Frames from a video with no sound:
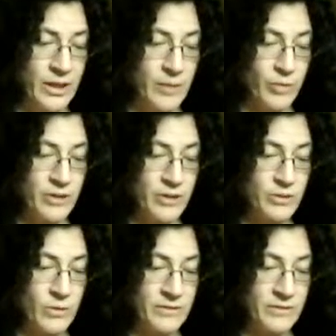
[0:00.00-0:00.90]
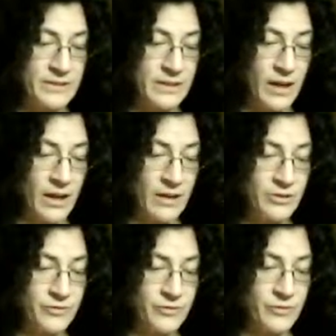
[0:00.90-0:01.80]
brushed one of his large
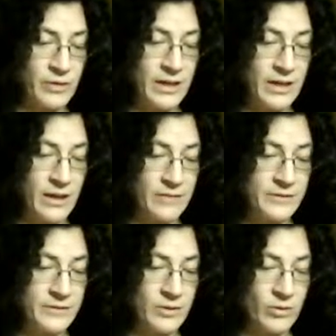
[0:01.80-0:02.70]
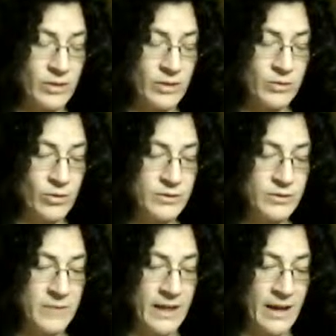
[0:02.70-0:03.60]
furry cuffs across
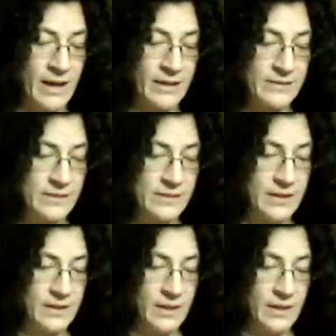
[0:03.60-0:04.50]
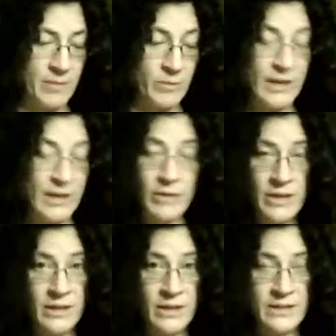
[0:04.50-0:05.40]
my eyes, but without
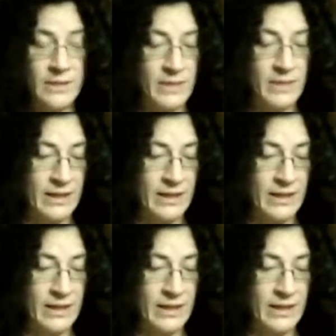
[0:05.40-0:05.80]
hurting me,